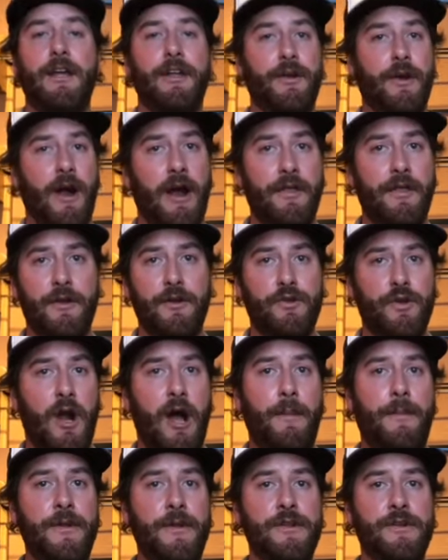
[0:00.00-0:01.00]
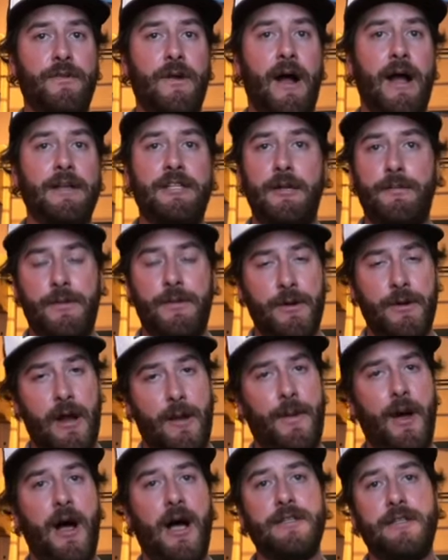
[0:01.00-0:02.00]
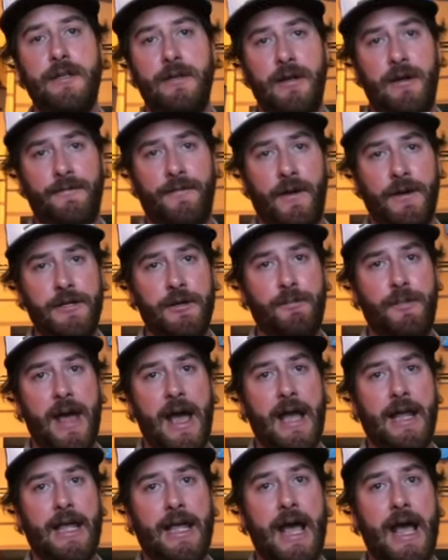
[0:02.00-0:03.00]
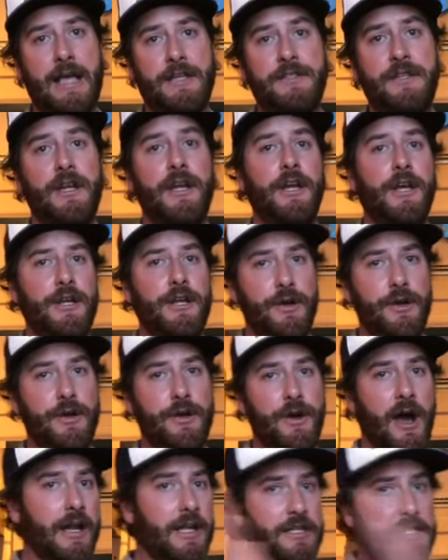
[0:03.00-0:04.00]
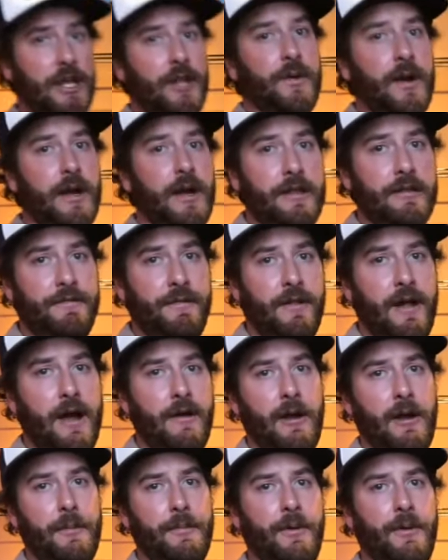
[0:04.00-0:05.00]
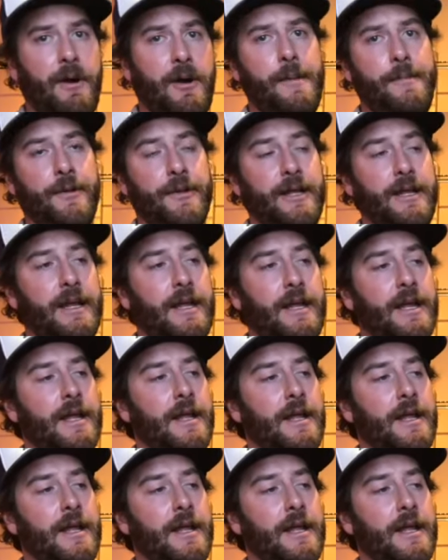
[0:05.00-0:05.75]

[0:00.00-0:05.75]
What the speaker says: You're either dropping your rod tip, you're not pausing enough on your back cast, you're not accelerating the fly rod properly.